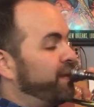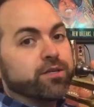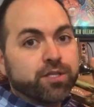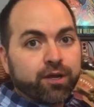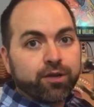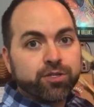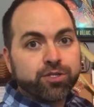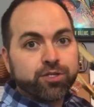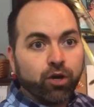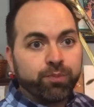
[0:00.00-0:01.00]
So there's
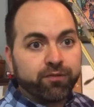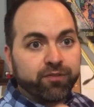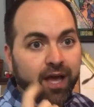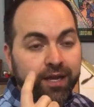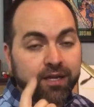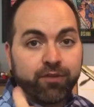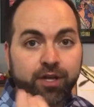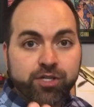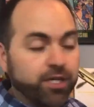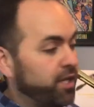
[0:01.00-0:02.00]
your low B flat. And
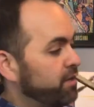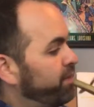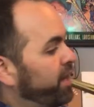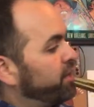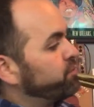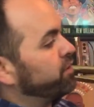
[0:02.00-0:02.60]
eventually in band, we